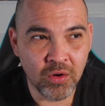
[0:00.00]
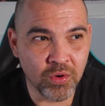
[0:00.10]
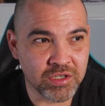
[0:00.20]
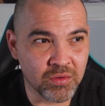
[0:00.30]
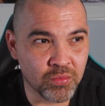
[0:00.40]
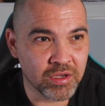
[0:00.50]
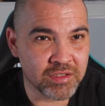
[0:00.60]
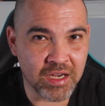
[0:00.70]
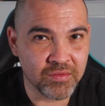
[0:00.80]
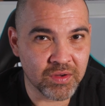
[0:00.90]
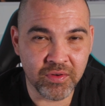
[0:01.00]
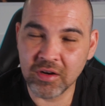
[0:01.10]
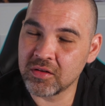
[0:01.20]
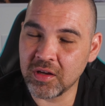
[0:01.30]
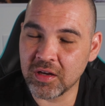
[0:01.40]
which I wouldn't have if I
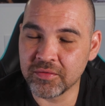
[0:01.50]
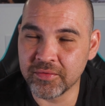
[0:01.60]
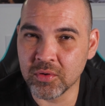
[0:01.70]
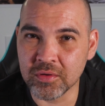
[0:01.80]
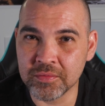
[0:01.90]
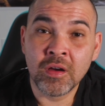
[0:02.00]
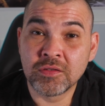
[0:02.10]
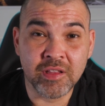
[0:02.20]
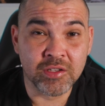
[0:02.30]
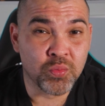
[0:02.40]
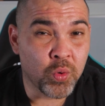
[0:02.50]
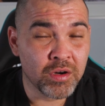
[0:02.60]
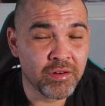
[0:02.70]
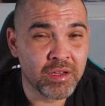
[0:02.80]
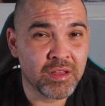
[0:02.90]
got the f4. So that's
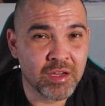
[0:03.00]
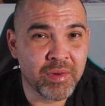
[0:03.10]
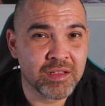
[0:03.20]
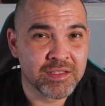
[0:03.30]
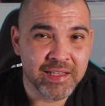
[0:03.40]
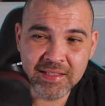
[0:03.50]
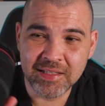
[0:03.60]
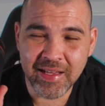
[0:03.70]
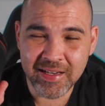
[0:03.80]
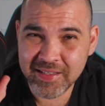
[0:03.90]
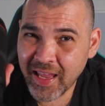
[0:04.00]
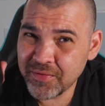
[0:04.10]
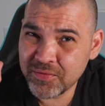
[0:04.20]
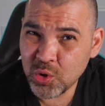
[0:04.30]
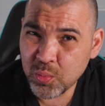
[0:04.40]
one great thing about this lens is that it's
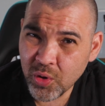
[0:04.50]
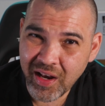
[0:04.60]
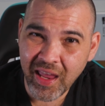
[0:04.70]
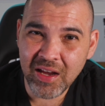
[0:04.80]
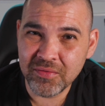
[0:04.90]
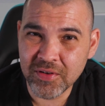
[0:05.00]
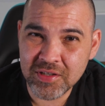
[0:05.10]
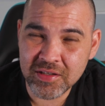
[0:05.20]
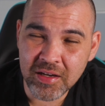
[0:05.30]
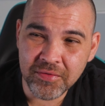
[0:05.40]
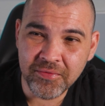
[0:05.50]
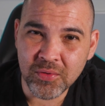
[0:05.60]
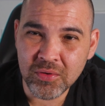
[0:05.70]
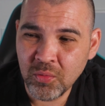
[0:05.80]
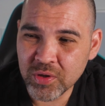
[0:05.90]
f2.8 versus
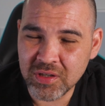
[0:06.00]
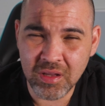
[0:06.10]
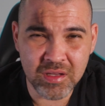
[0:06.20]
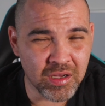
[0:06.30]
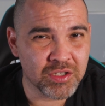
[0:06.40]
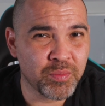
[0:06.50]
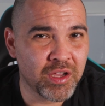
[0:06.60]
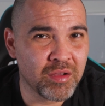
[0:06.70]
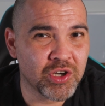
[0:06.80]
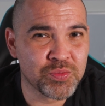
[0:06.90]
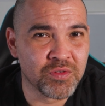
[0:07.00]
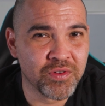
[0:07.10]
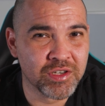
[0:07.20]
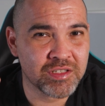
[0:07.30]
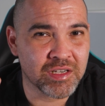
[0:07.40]
f4, which does make it much more
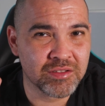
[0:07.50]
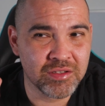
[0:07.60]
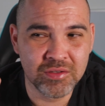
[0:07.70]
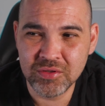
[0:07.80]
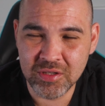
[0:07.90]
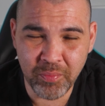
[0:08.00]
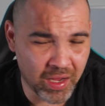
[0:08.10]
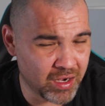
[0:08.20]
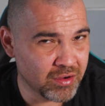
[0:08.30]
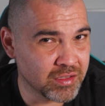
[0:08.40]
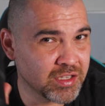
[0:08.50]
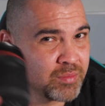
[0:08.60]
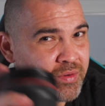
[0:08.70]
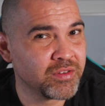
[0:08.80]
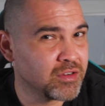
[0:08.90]
versatile to use depending on the
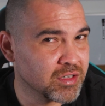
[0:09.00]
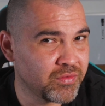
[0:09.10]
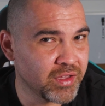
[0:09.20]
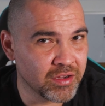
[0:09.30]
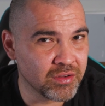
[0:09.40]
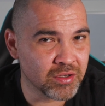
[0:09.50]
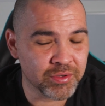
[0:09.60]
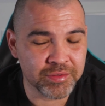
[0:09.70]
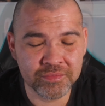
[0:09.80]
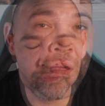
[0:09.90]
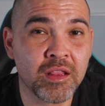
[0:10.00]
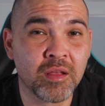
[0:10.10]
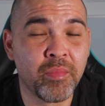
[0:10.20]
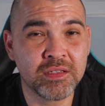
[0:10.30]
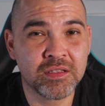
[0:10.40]
type of photography that you're doing. And the
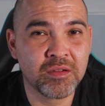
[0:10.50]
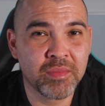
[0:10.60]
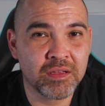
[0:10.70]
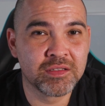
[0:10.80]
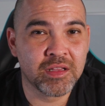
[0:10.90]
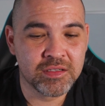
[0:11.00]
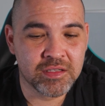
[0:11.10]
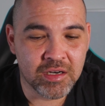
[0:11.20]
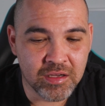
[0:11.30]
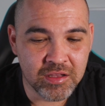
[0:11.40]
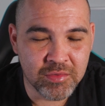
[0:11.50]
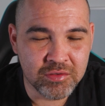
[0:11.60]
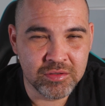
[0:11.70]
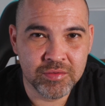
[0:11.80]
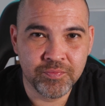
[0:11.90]
best thing about this lens that I like the
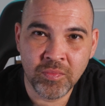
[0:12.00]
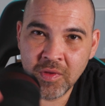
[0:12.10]
most,